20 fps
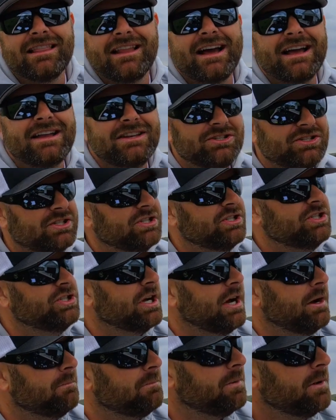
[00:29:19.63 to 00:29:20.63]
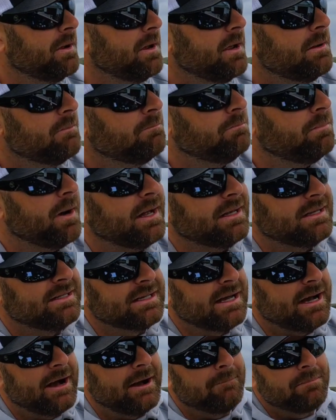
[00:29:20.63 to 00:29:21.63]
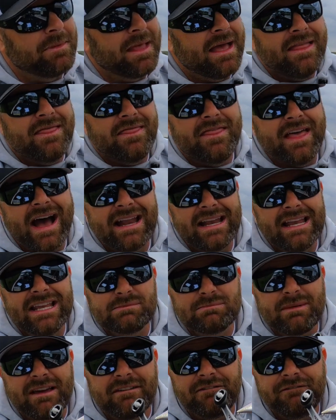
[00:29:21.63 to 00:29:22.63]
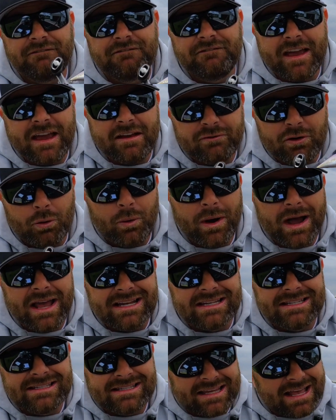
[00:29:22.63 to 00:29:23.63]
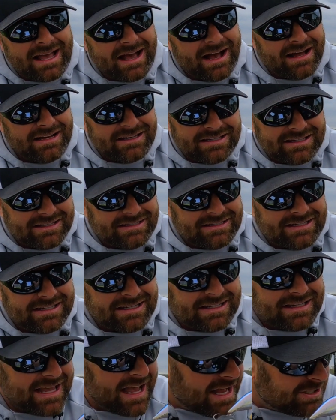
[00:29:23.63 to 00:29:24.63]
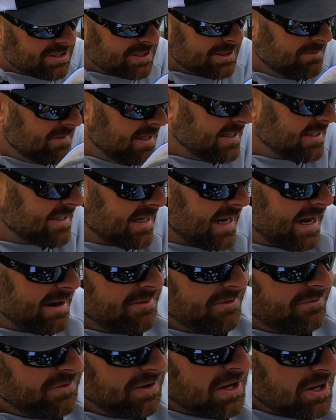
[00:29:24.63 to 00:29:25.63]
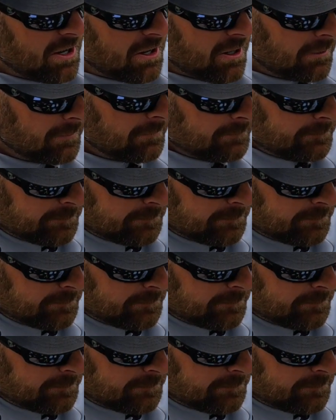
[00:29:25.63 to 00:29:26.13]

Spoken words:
line just jump. But that is my favorite way to catch them this time of year,